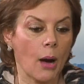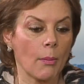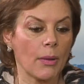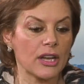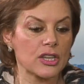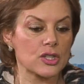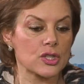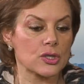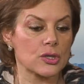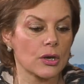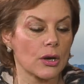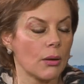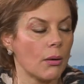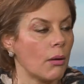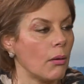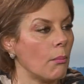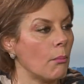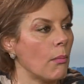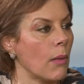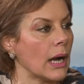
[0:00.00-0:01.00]
much
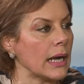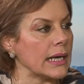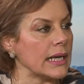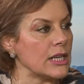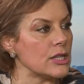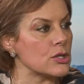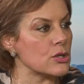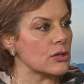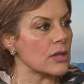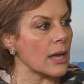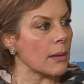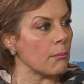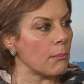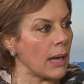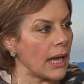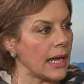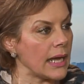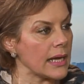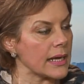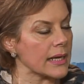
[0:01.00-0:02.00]
money do they
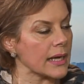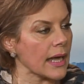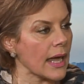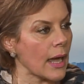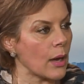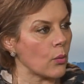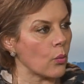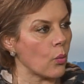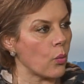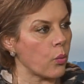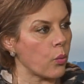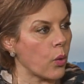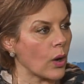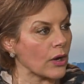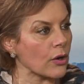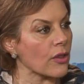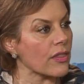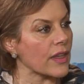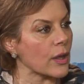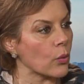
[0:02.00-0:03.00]
make, and what
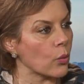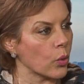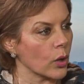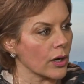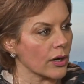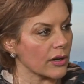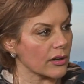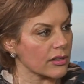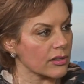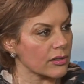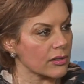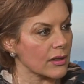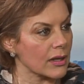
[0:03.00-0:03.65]
are they worth?